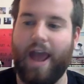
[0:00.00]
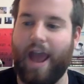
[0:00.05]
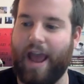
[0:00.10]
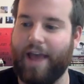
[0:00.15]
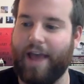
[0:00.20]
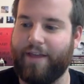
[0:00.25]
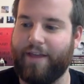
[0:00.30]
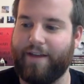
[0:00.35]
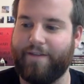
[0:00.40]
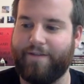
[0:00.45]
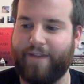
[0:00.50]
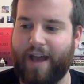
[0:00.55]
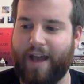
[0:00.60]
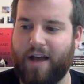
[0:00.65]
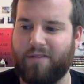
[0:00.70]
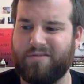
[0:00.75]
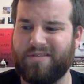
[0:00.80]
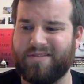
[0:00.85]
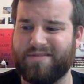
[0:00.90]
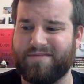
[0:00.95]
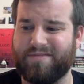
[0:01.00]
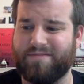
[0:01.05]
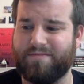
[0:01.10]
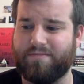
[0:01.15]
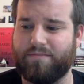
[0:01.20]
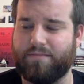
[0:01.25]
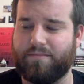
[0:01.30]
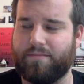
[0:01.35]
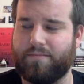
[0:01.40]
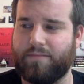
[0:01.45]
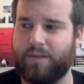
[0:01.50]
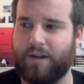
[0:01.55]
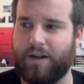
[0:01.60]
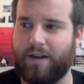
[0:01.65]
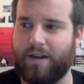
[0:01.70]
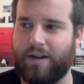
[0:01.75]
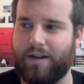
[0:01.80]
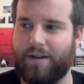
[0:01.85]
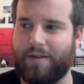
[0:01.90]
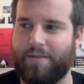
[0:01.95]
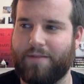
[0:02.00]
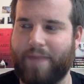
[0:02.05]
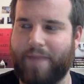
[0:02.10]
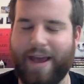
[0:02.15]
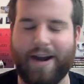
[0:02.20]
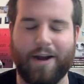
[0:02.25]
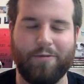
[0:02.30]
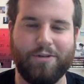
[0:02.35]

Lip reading: And they found, man,